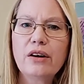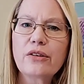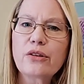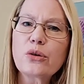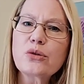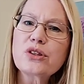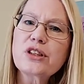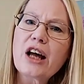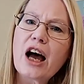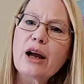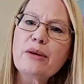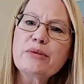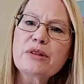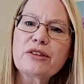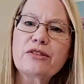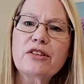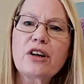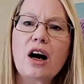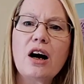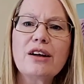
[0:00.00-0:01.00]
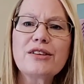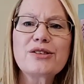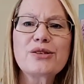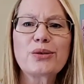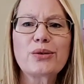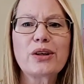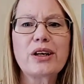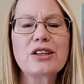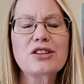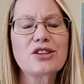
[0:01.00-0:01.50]
Those times of
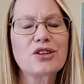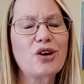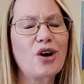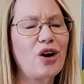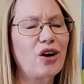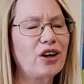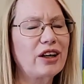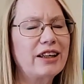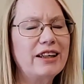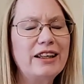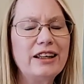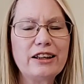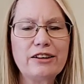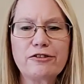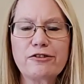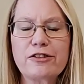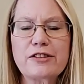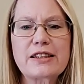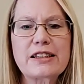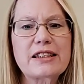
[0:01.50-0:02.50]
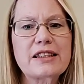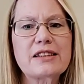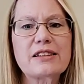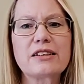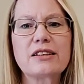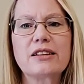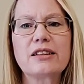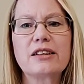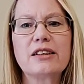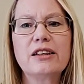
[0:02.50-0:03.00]
consolation are gifts.
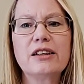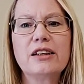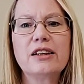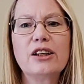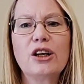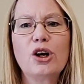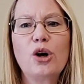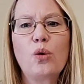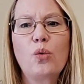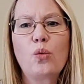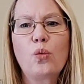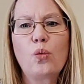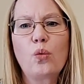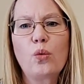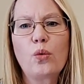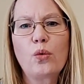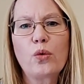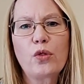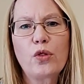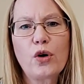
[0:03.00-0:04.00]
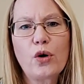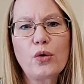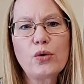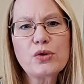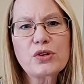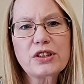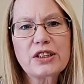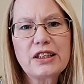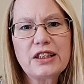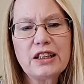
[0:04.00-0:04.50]

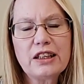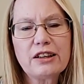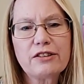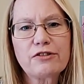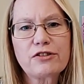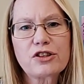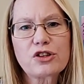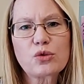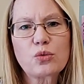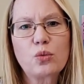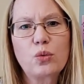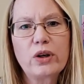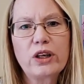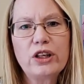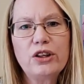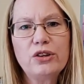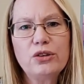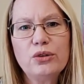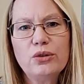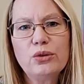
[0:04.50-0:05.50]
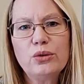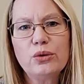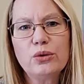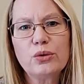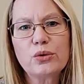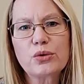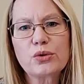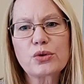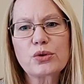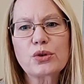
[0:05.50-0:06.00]
Those gifts we
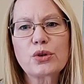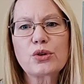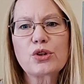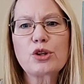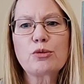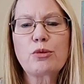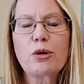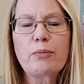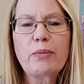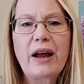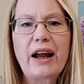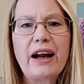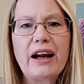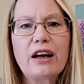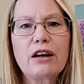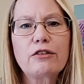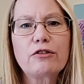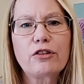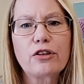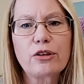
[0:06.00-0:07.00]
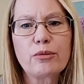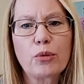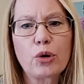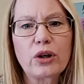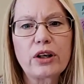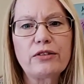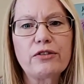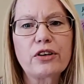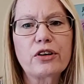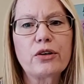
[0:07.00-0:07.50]
use to prepare for the more
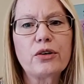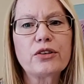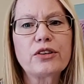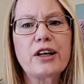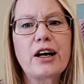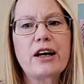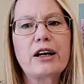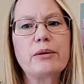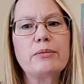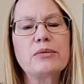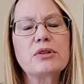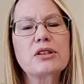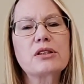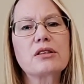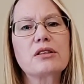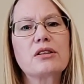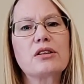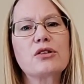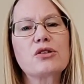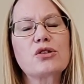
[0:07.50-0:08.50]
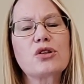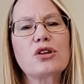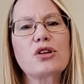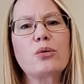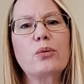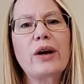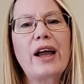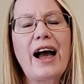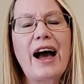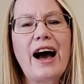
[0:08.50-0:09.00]
difficult times so
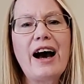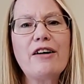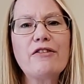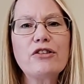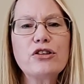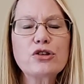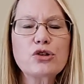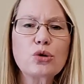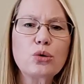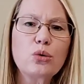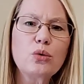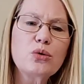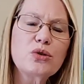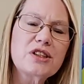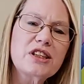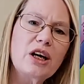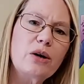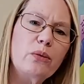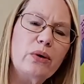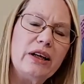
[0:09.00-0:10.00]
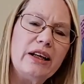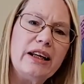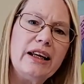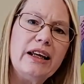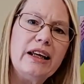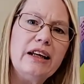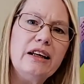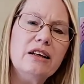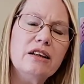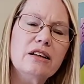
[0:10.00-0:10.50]
that we have the tools that we
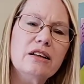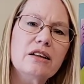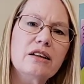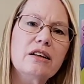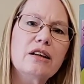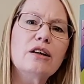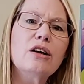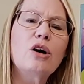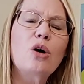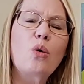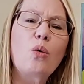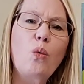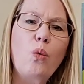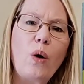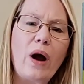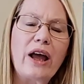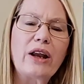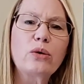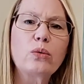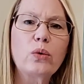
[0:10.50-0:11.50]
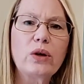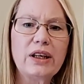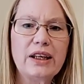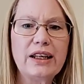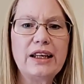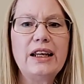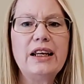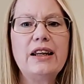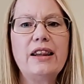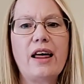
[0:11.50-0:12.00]
need when we
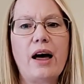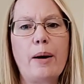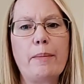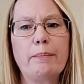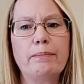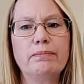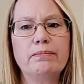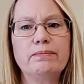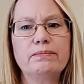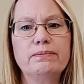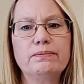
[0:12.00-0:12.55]
need them.